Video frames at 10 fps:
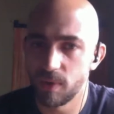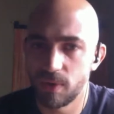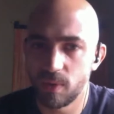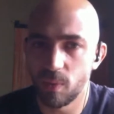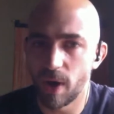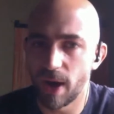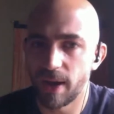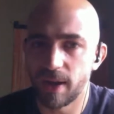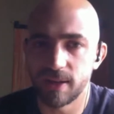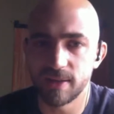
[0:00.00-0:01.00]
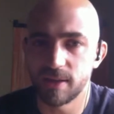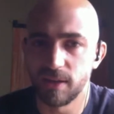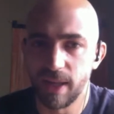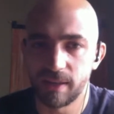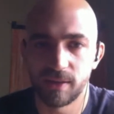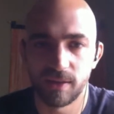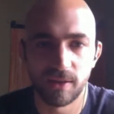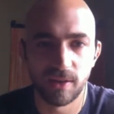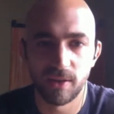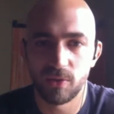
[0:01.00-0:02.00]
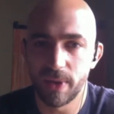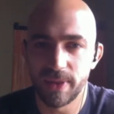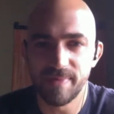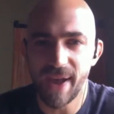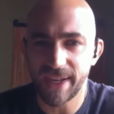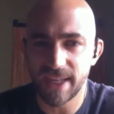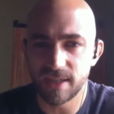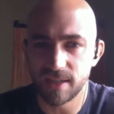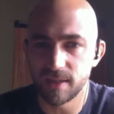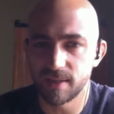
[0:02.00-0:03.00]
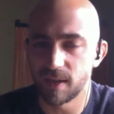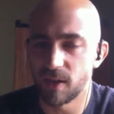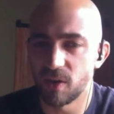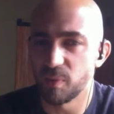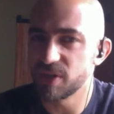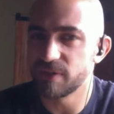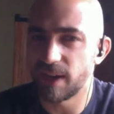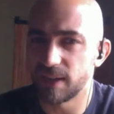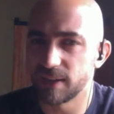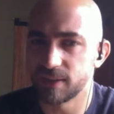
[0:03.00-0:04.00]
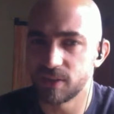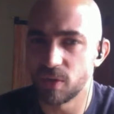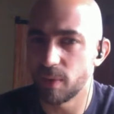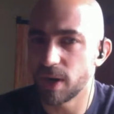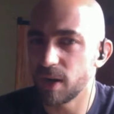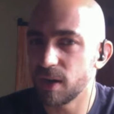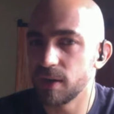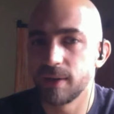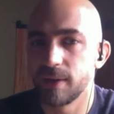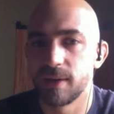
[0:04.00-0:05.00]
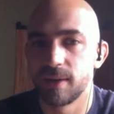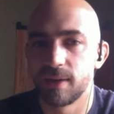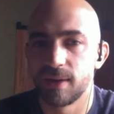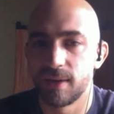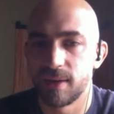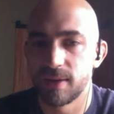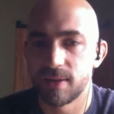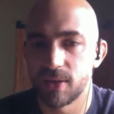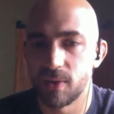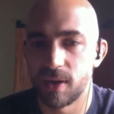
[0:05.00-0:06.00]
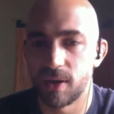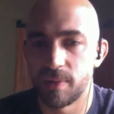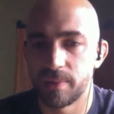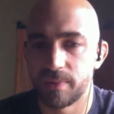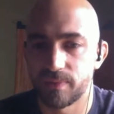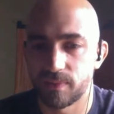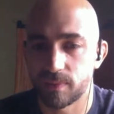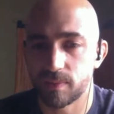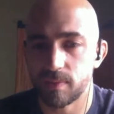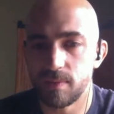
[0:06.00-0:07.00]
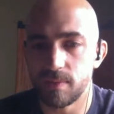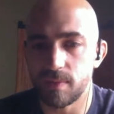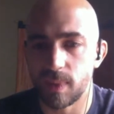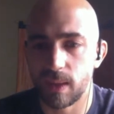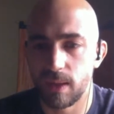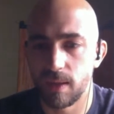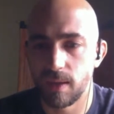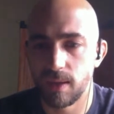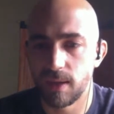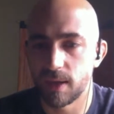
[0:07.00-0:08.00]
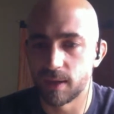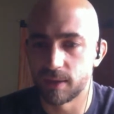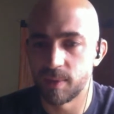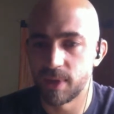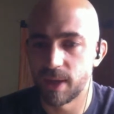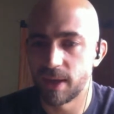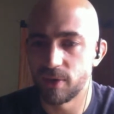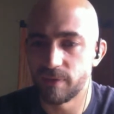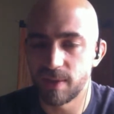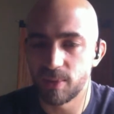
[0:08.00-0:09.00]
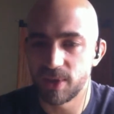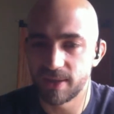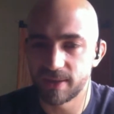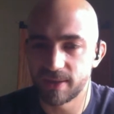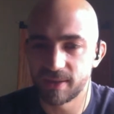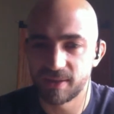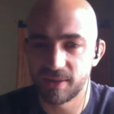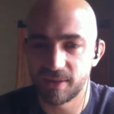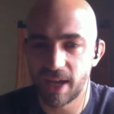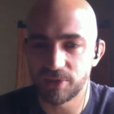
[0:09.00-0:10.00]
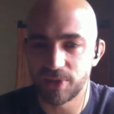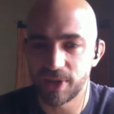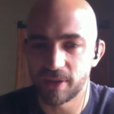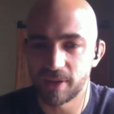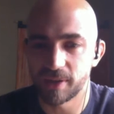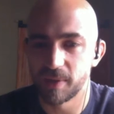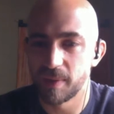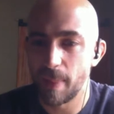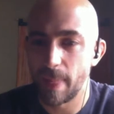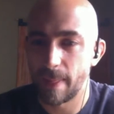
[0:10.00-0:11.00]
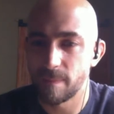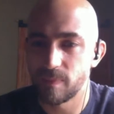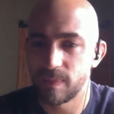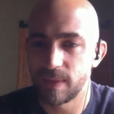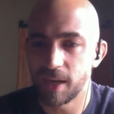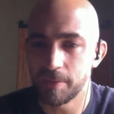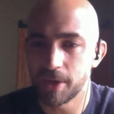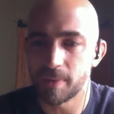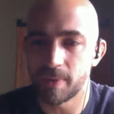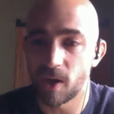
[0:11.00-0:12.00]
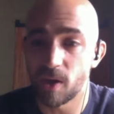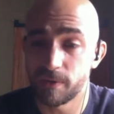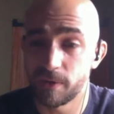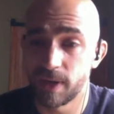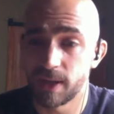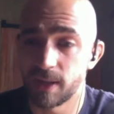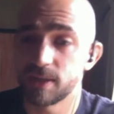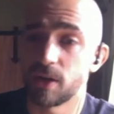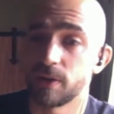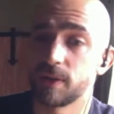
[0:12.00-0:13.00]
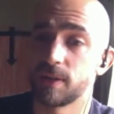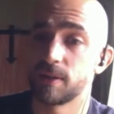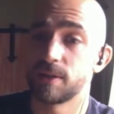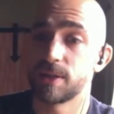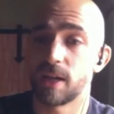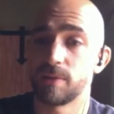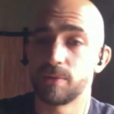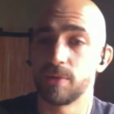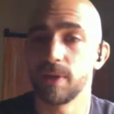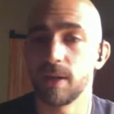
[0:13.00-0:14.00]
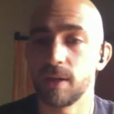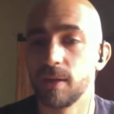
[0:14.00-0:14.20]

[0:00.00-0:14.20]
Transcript: why is there like 20 packages? Which files go where? So yeah, I mean, I don't know if anybody is actually gonna take me up on an offer and join in the chat room here.